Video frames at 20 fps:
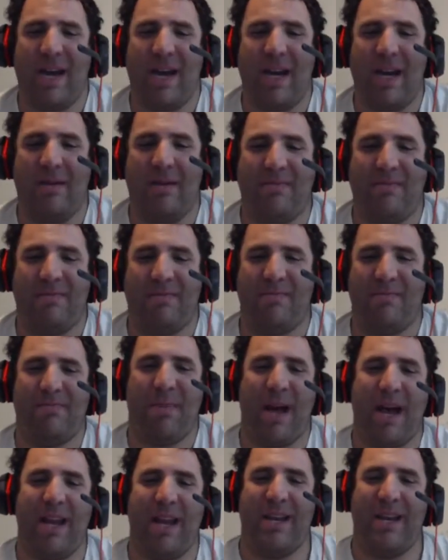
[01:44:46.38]
him,
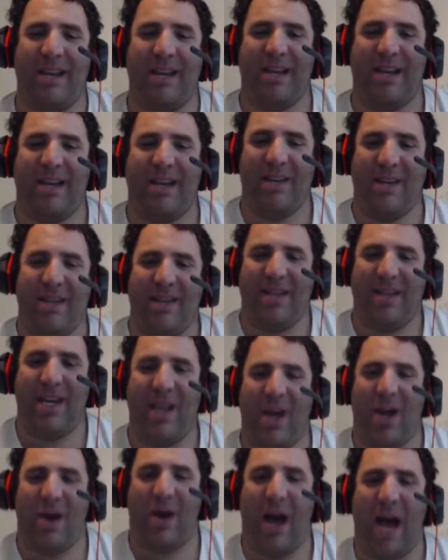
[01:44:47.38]
but
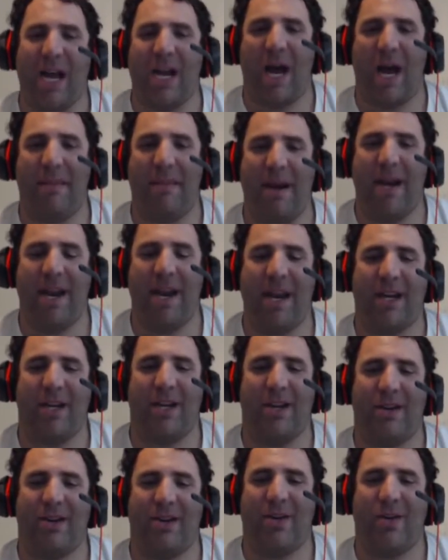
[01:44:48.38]
I nominated
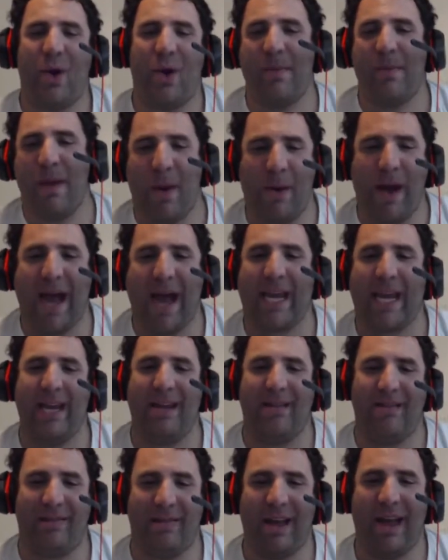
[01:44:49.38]
Green Bay Wacky
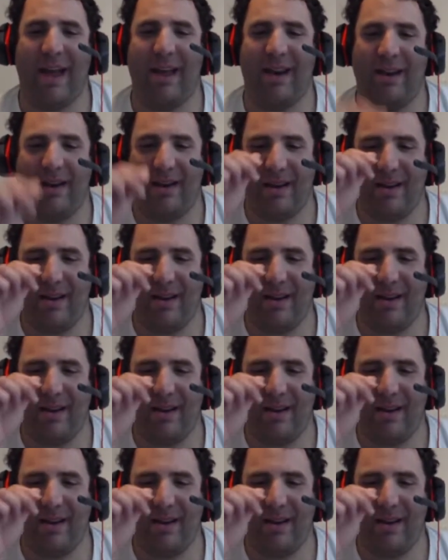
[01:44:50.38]
instead.